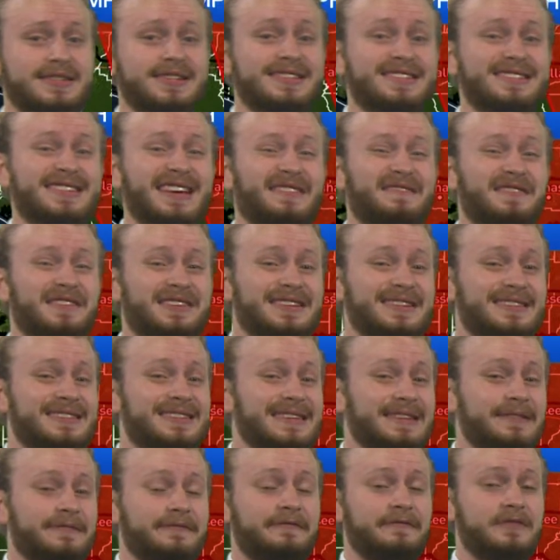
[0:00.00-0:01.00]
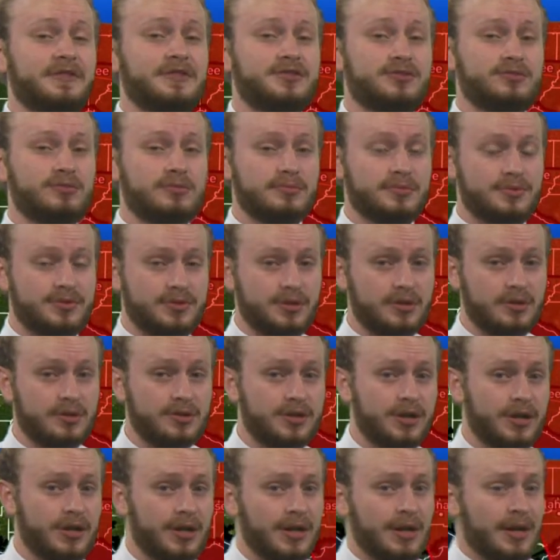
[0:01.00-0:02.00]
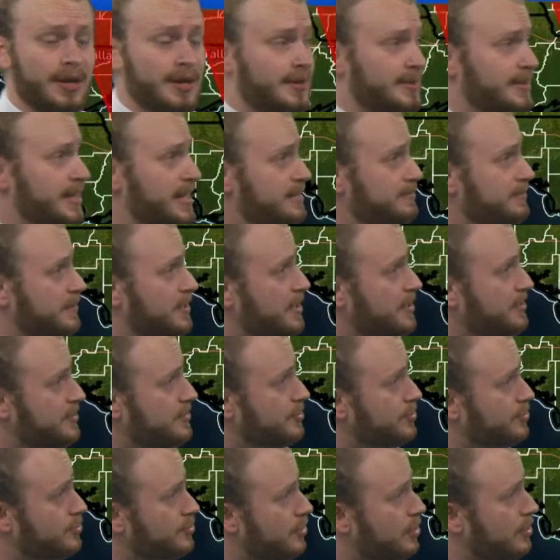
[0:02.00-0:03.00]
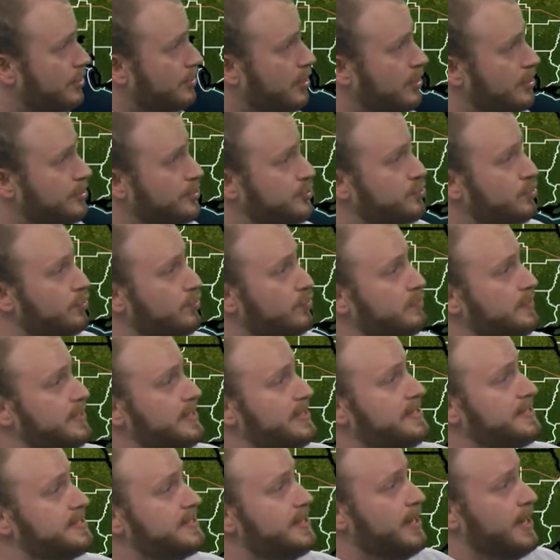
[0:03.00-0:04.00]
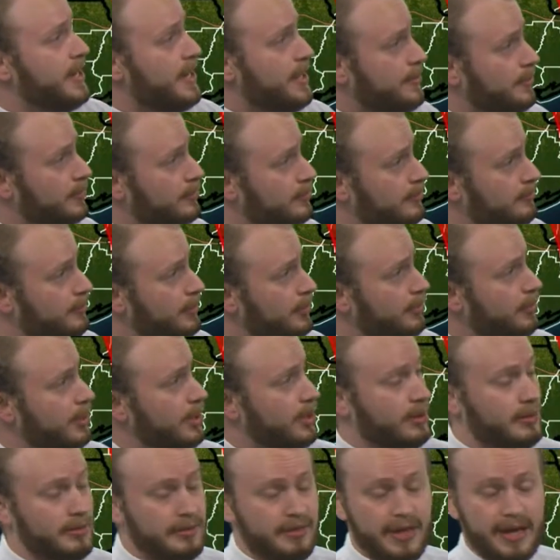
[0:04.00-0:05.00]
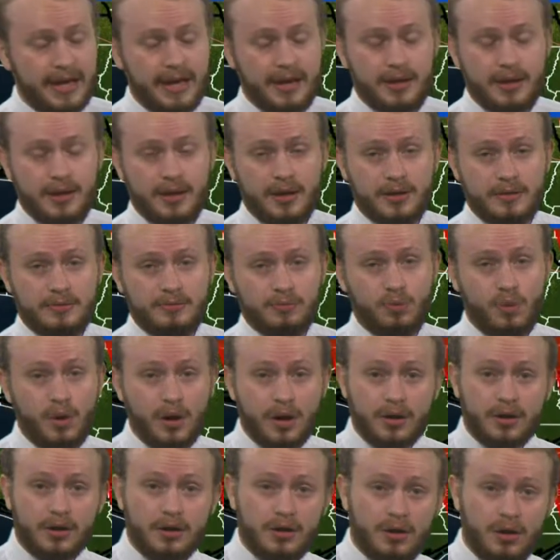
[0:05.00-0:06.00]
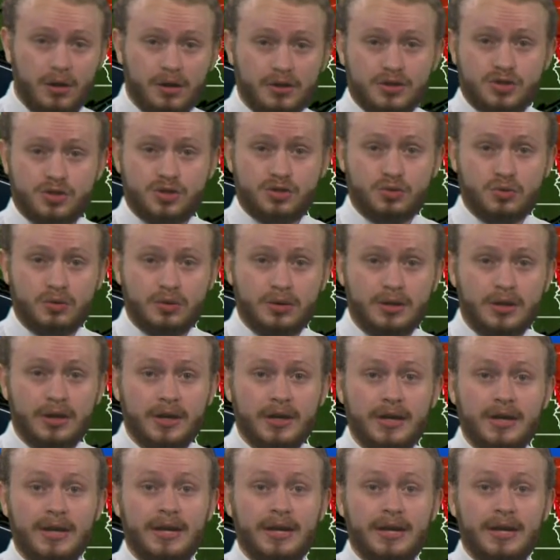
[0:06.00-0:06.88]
7 to 10 foot storm surge, and that's because of the strong onshore winds. They're going to blow all that water on shore.